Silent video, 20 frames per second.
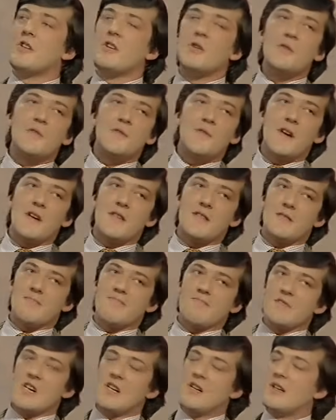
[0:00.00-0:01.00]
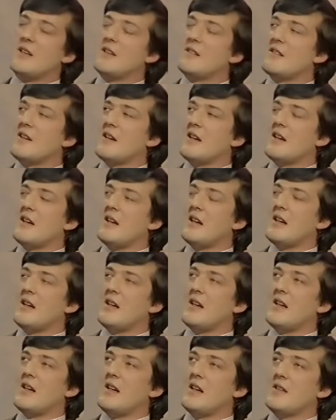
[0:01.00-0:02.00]
The Good Father, and
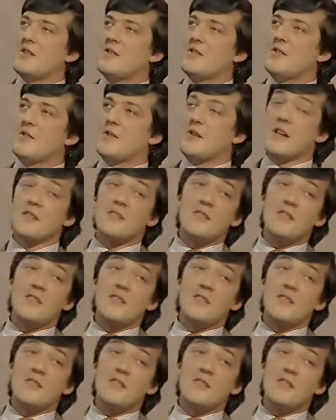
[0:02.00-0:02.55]
it's got